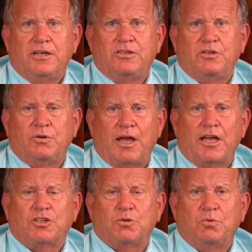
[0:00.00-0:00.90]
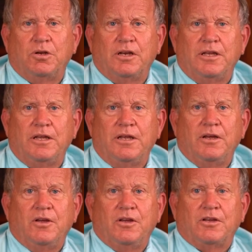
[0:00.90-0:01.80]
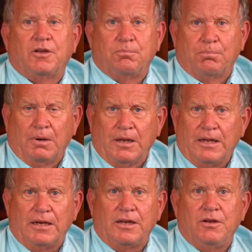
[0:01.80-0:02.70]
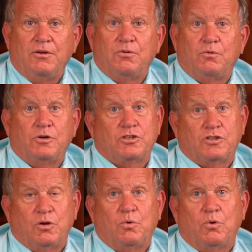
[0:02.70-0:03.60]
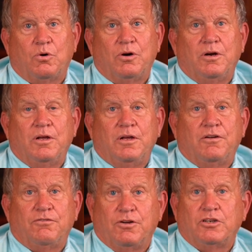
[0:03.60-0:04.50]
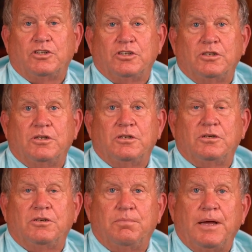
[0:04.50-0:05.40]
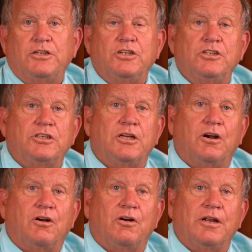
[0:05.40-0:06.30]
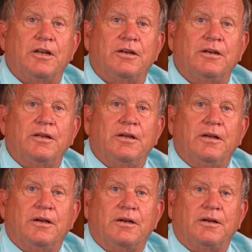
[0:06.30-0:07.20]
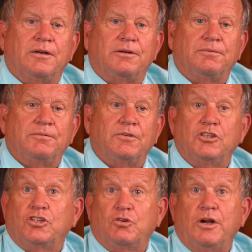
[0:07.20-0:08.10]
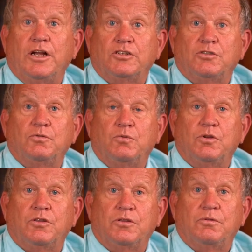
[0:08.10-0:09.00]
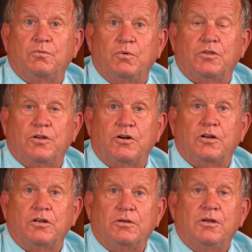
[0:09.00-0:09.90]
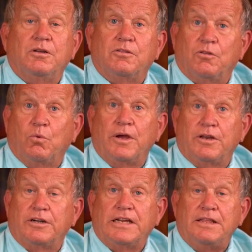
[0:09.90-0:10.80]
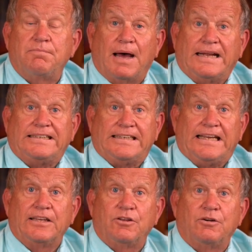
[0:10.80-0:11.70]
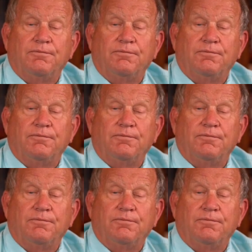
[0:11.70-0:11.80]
to actually completely restore function to patients that are in distress with the way their teeth bite together.